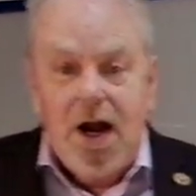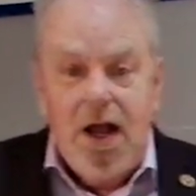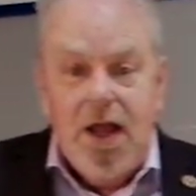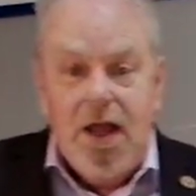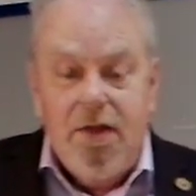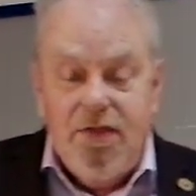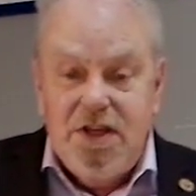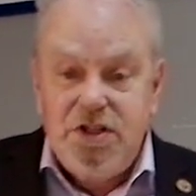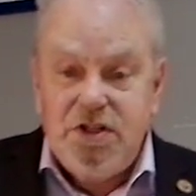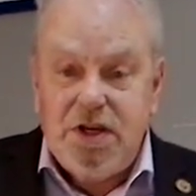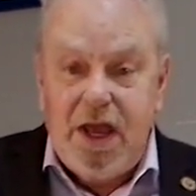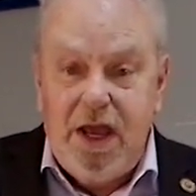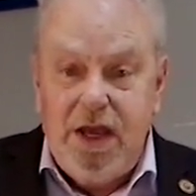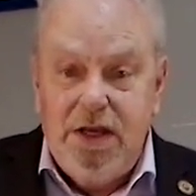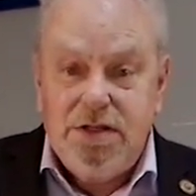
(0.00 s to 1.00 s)
In this
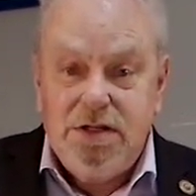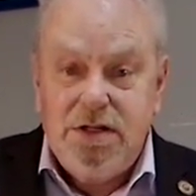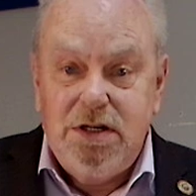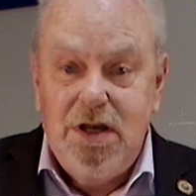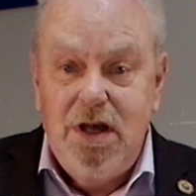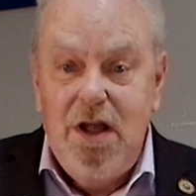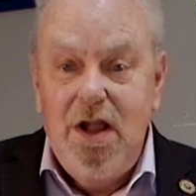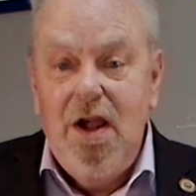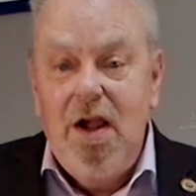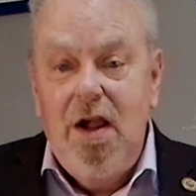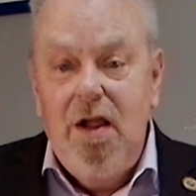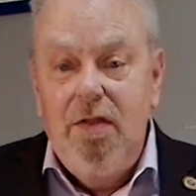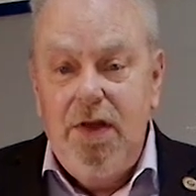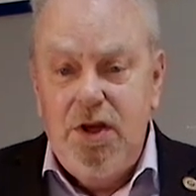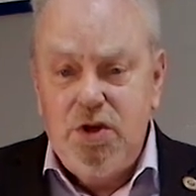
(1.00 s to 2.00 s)
case,
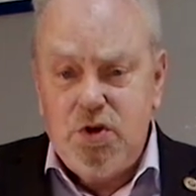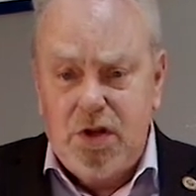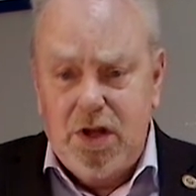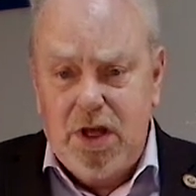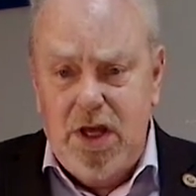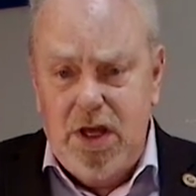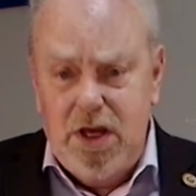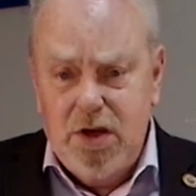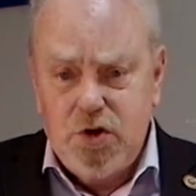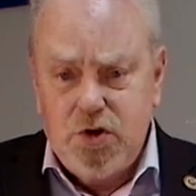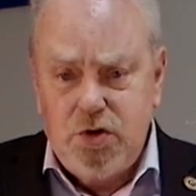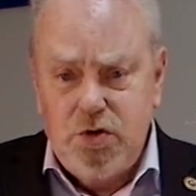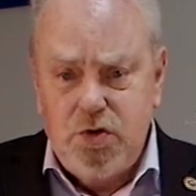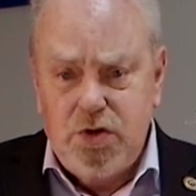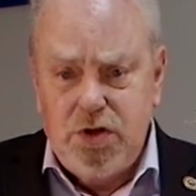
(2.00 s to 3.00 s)
these are the key
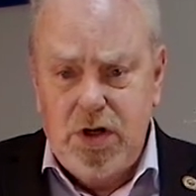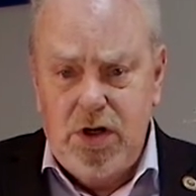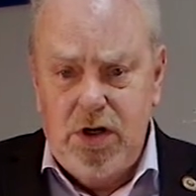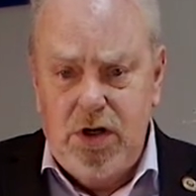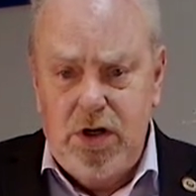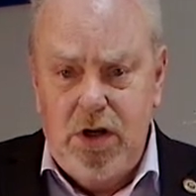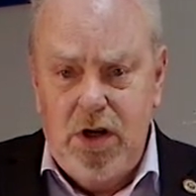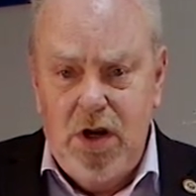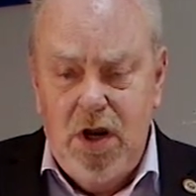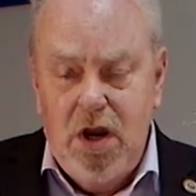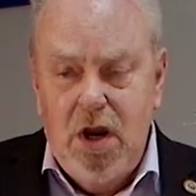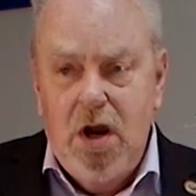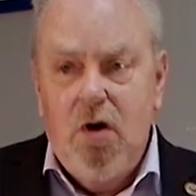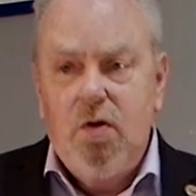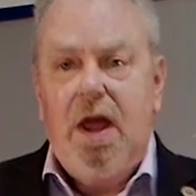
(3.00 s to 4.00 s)
issues.
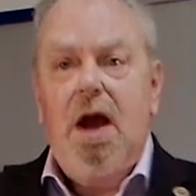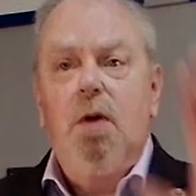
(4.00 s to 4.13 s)
Okay, I